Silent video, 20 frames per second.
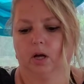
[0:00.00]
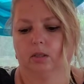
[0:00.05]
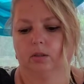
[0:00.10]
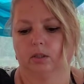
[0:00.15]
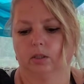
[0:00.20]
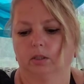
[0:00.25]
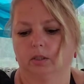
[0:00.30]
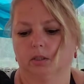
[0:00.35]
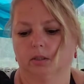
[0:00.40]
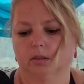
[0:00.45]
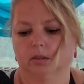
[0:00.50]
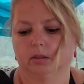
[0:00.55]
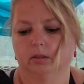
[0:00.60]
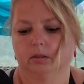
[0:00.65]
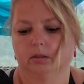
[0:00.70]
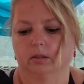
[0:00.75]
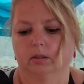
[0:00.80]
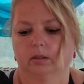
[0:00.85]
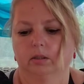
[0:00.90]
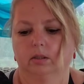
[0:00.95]
color,
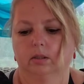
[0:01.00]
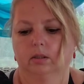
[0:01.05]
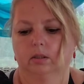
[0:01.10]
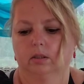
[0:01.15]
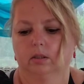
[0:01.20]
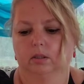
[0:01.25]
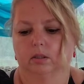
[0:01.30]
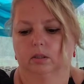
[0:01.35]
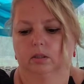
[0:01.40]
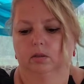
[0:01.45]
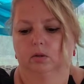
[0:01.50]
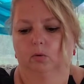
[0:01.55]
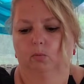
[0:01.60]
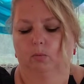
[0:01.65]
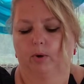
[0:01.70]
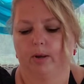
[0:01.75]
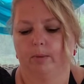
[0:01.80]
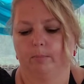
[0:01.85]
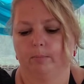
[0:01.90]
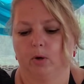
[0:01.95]

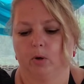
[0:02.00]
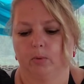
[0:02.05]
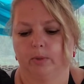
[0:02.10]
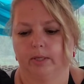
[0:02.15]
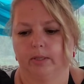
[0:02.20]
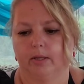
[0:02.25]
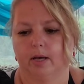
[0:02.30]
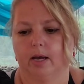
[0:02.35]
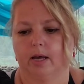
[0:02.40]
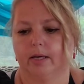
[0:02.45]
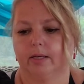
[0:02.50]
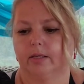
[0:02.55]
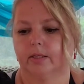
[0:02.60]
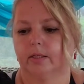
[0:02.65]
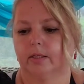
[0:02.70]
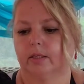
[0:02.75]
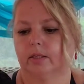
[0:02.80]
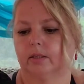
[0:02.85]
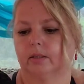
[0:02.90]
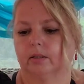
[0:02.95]
rainbowy like.
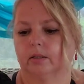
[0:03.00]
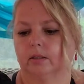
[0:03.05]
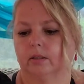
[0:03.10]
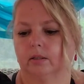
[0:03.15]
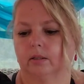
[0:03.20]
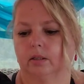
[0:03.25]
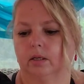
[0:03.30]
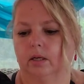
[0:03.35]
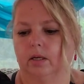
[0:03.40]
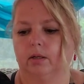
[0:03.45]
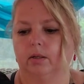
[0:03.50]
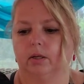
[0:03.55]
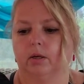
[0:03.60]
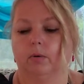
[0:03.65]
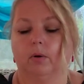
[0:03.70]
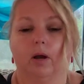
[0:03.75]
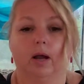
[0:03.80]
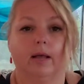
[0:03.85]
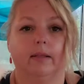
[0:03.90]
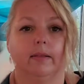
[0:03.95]
I don't know,